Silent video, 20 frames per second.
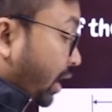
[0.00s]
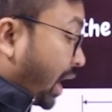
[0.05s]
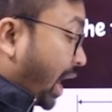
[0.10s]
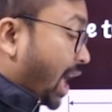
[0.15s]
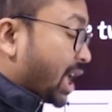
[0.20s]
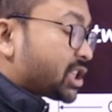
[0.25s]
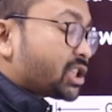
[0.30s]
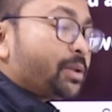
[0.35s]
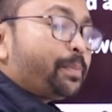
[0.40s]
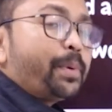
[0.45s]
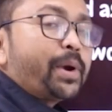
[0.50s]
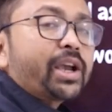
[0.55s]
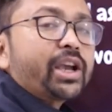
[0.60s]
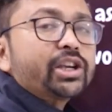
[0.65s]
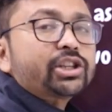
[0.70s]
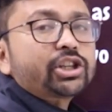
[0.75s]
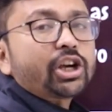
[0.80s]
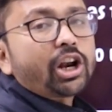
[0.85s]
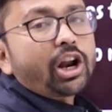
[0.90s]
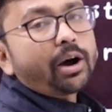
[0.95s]

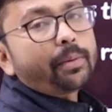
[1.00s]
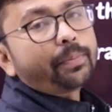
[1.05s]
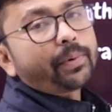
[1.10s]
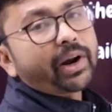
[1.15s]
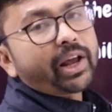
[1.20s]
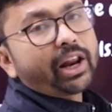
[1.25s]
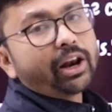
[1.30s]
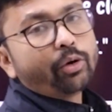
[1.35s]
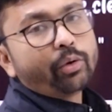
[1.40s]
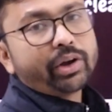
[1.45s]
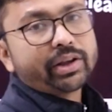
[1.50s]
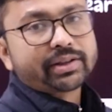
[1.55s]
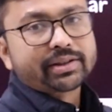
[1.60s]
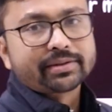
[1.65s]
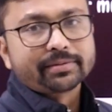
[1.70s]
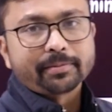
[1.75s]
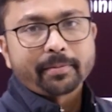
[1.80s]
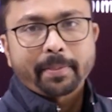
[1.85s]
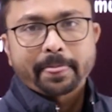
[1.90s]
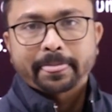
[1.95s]
classification of
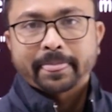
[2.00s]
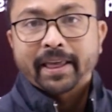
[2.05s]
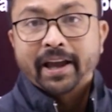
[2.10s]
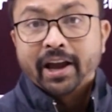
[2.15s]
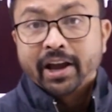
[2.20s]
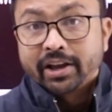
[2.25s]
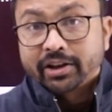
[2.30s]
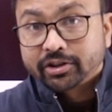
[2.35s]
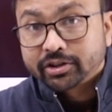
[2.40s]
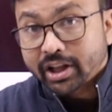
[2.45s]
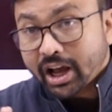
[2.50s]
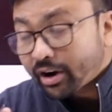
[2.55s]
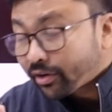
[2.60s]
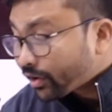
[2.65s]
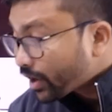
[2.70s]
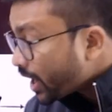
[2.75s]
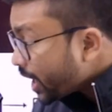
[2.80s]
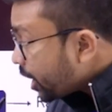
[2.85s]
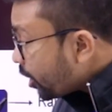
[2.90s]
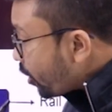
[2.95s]
railways. The
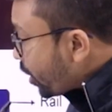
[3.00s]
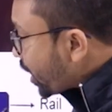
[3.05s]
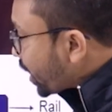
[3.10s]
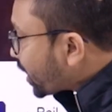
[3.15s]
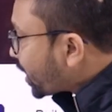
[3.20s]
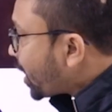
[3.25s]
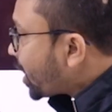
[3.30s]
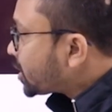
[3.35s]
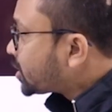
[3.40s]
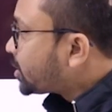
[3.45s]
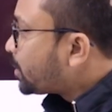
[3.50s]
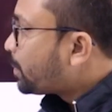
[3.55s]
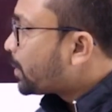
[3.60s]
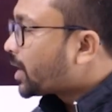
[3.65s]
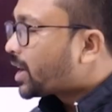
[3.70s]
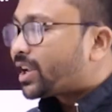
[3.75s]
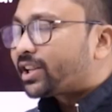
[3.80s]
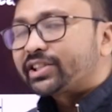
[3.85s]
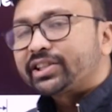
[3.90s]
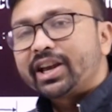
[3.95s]
railway
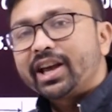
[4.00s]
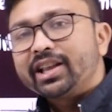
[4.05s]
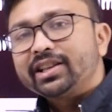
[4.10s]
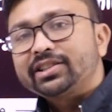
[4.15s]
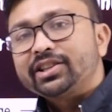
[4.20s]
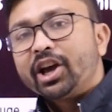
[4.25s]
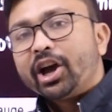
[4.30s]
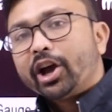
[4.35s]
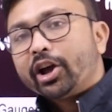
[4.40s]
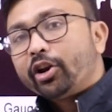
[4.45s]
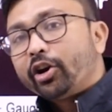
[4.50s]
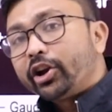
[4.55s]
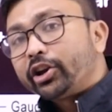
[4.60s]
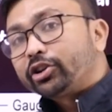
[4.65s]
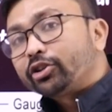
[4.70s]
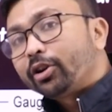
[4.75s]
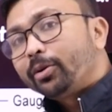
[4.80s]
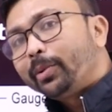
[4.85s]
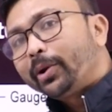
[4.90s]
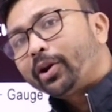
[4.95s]
classifications, it
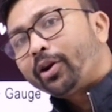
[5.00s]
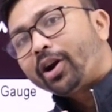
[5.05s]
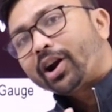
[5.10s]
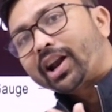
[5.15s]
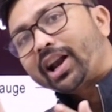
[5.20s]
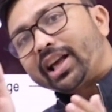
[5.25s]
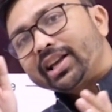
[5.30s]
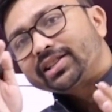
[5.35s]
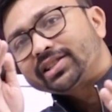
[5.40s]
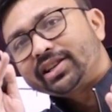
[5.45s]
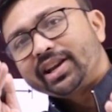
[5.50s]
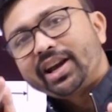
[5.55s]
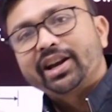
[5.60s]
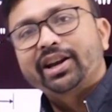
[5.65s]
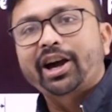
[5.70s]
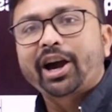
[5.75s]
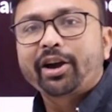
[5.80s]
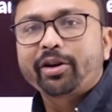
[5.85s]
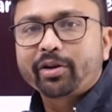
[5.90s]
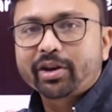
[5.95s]
will be not like state
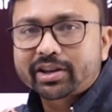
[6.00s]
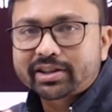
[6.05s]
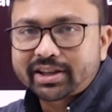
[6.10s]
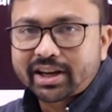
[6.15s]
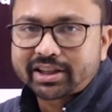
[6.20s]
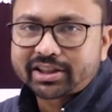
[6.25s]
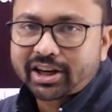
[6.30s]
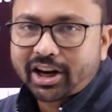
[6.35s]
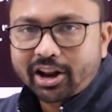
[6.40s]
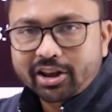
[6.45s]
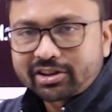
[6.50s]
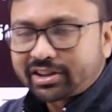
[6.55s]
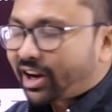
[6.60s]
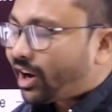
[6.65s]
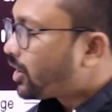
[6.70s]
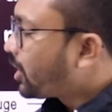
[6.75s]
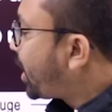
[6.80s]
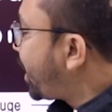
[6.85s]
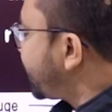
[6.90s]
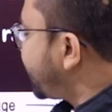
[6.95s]
highways, national highways,
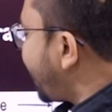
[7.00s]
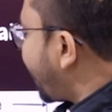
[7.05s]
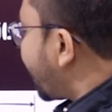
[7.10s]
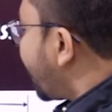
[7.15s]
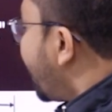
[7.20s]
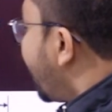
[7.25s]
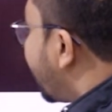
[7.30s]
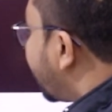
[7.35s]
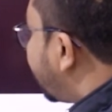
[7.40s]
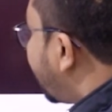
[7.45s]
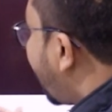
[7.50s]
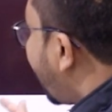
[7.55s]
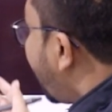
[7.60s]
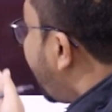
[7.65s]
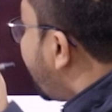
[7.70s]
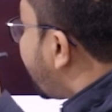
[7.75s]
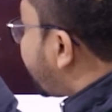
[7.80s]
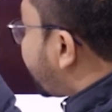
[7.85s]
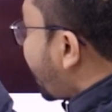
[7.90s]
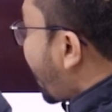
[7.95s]
not like that. The
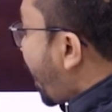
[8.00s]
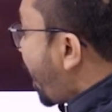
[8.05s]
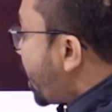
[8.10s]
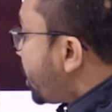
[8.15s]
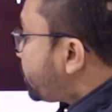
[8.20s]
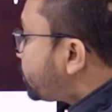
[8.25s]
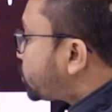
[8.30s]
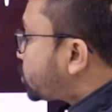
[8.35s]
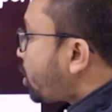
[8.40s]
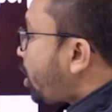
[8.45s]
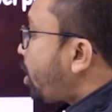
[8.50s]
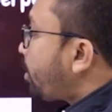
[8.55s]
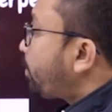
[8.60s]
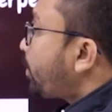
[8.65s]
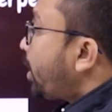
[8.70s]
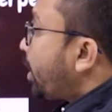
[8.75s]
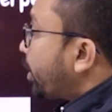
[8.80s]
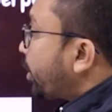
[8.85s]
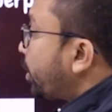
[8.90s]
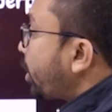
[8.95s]
types
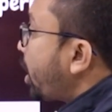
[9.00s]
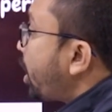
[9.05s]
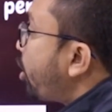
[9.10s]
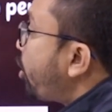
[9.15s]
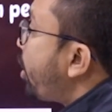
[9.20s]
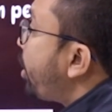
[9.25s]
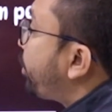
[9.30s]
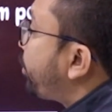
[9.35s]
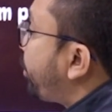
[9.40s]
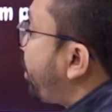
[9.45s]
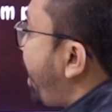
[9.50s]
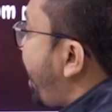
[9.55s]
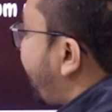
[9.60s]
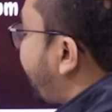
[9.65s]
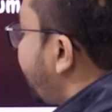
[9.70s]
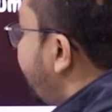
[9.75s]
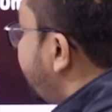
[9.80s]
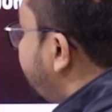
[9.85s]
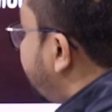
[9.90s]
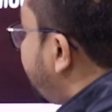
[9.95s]
of railway
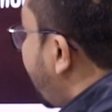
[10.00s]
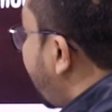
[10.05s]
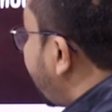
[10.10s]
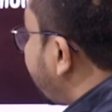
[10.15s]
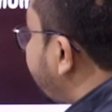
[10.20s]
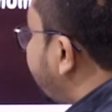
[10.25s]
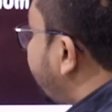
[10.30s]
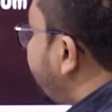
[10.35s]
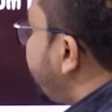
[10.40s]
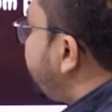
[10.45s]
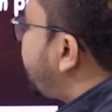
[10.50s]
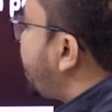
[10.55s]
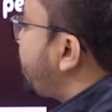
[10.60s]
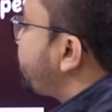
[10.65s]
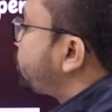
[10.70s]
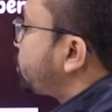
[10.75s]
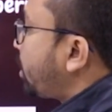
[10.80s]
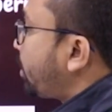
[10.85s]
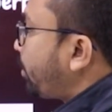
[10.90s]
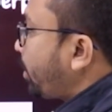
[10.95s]
track, there are three
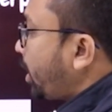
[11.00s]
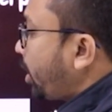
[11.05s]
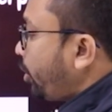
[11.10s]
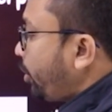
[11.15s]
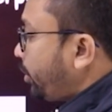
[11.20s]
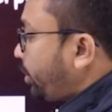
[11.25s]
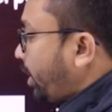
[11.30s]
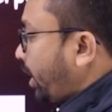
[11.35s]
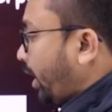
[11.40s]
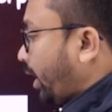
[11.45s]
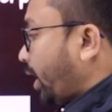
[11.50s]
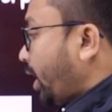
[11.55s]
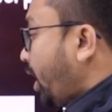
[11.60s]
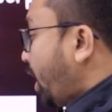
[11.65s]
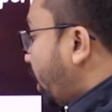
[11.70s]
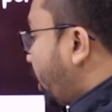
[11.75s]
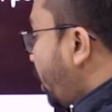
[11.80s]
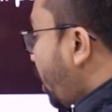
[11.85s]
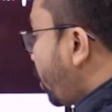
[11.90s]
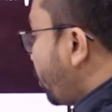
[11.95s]
types of railway track.
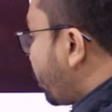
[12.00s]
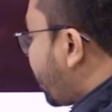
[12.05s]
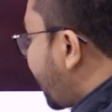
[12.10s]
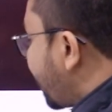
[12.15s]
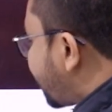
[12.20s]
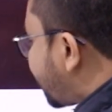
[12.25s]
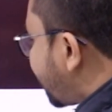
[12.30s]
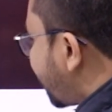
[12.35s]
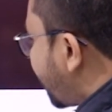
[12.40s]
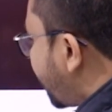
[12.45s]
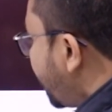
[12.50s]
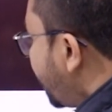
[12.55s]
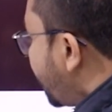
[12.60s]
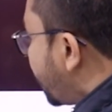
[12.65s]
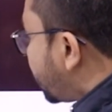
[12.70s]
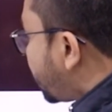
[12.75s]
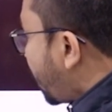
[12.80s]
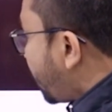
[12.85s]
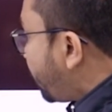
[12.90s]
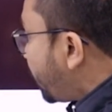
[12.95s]
Now you can see
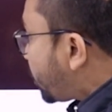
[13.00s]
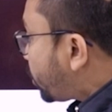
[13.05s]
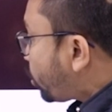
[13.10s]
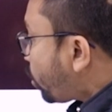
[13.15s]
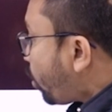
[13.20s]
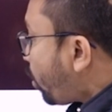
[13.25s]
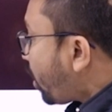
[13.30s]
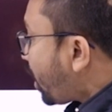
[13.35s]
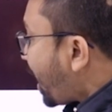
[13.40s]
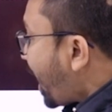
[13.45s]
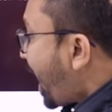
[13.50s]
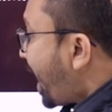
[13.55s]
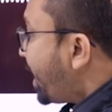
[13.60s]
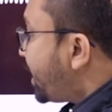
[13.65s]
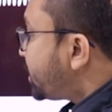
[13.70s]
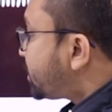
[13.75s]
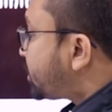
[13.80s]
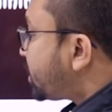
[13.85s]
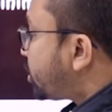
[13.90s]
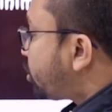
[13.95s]
there will be two
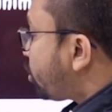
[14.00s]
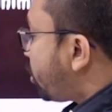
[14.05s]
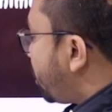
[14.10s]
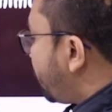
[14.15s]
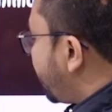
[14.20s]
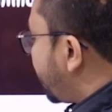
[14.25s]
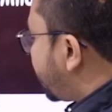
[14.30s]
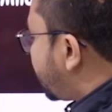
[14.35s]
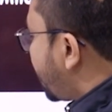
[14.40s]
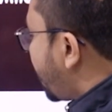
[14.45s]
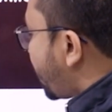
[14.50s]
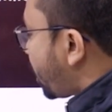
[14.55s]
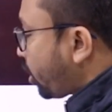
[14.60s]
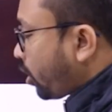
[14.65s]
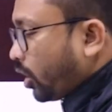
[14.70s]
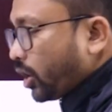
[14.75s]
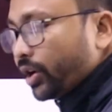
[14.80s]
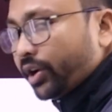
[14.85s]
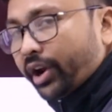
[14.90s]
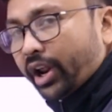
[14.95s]
lines, it will be there
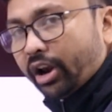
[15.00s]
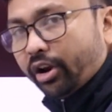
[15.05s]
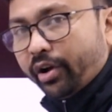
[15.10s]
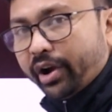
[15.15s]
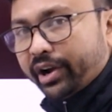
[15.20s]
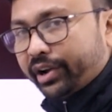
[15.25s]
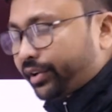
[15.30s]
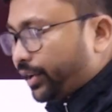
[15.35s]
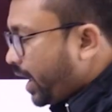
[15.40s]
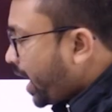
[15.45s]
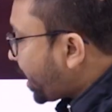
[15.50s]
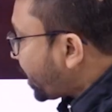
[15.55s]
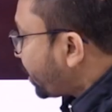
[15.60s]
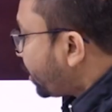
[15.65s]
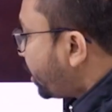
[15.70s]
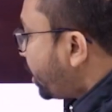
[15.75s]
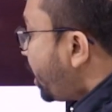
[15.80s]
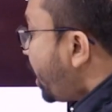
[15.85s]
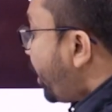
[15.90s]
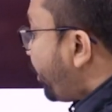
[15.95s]
on railway track,
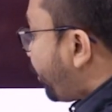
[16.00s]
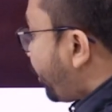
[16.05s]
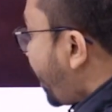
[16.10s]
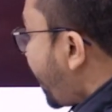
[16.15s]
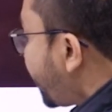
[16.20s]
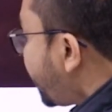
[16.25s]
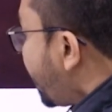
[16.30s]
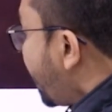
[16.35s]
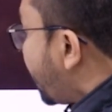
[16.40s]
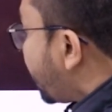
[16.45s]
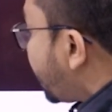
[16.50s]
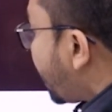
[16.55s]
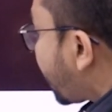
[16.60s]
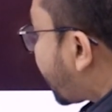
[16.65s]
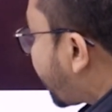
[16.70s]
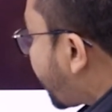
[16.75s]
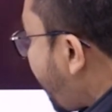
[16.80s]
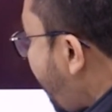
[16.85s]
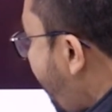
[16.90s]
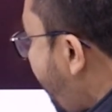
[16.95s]
right? The
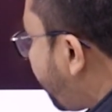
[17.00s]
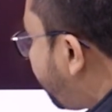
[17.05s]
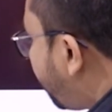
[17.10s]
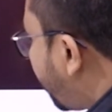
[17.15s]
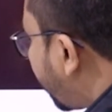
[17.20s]
gap